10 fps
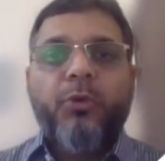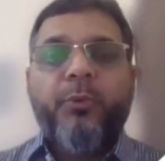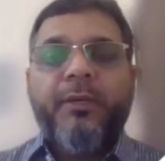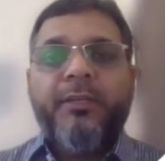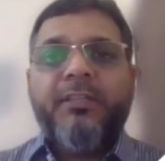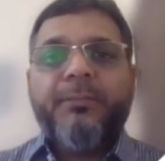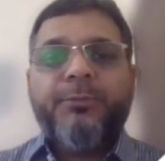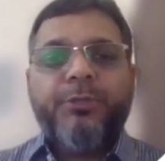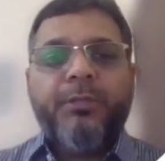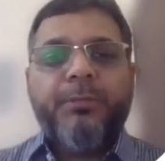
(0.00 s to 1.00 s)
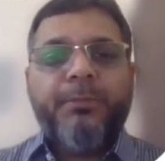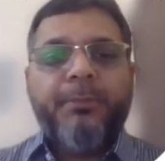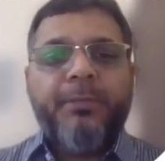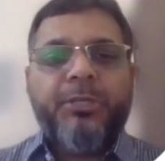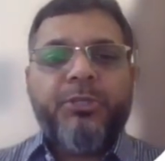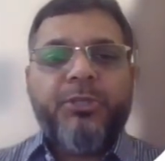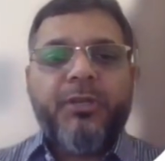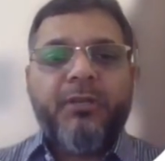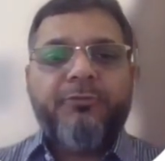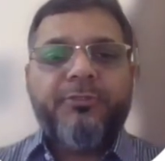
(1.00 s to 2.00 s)
When it comes to the implementation
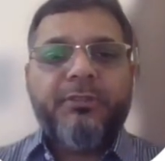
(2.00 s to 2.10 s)
of